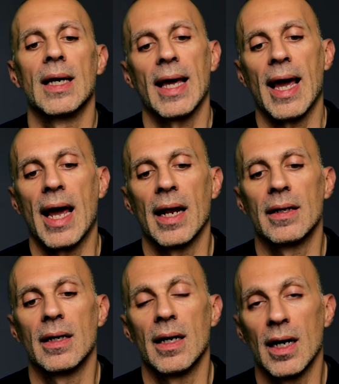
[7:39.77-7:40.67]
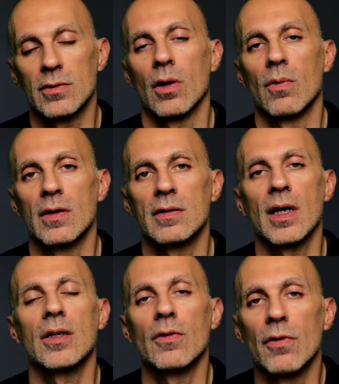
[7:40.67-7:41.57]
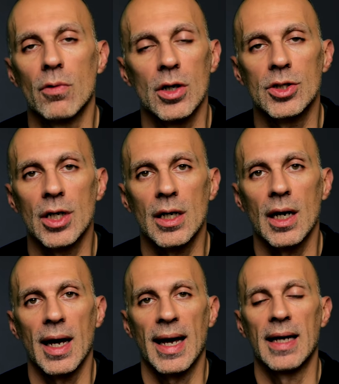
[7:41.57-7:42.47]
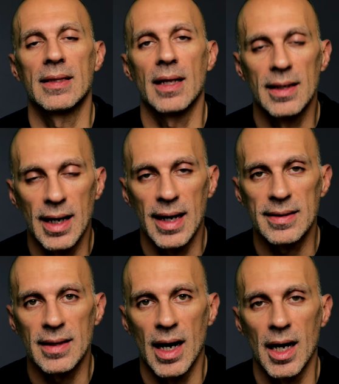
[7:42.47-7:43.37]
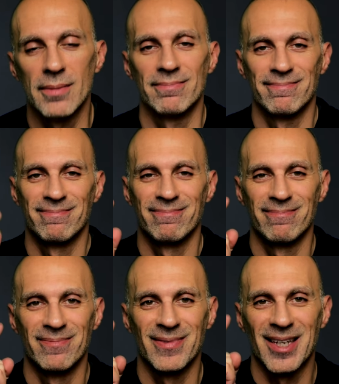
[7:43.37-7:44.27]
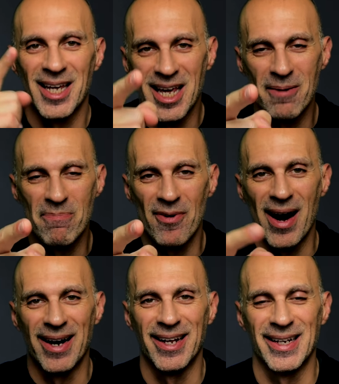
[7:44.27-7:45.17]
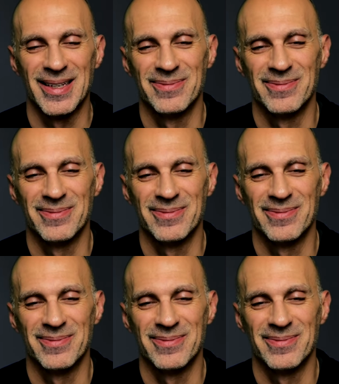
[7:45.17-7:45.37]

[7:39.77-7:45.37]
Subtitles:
And as always, thank you for watching, and till the next time, keep running.